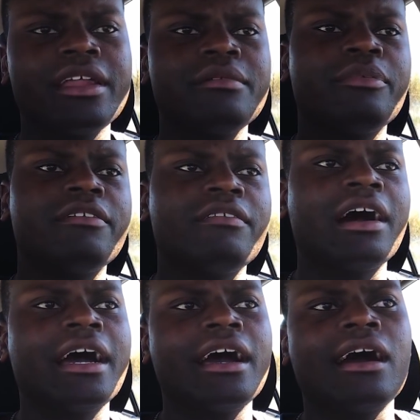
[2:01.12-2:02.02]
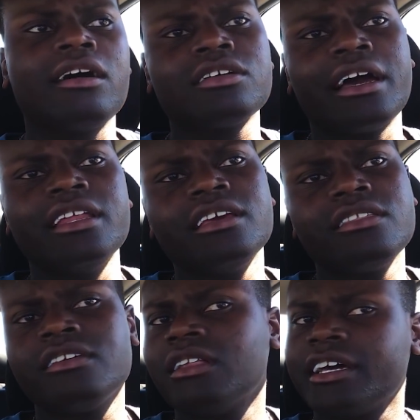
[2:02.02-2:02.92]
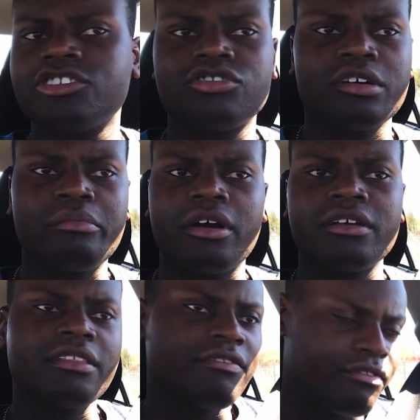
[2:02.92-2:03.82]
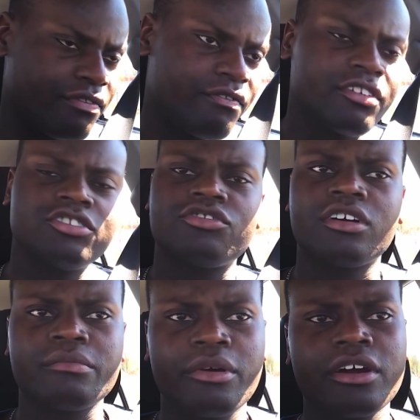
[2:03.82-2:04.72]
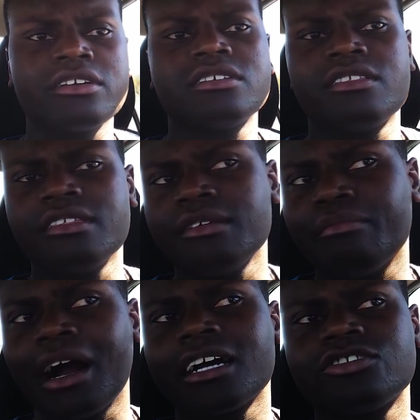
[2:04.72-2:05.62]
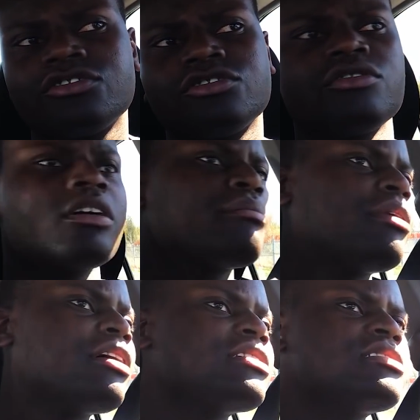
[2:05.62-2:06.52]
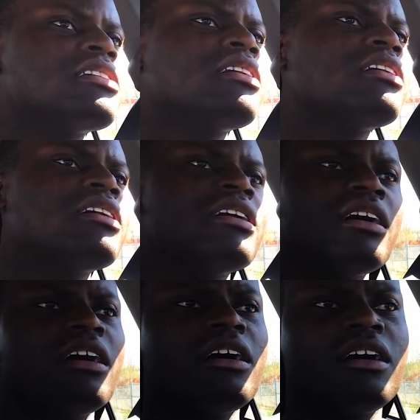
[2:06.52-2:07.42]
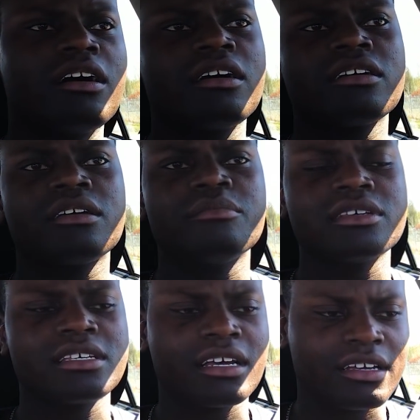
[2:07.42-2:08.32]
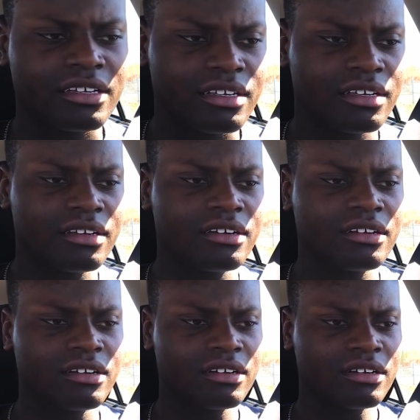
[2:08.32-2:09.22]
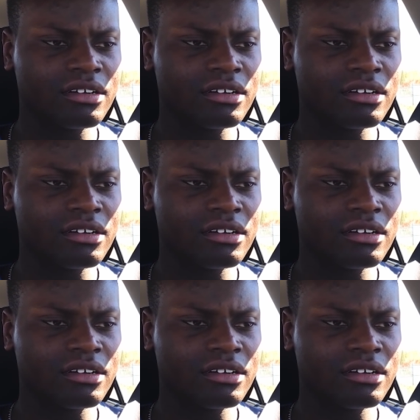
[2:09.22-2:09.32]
already, but I need the shrug bar, the front shrug bars, the back shrug bars. Give me a second here.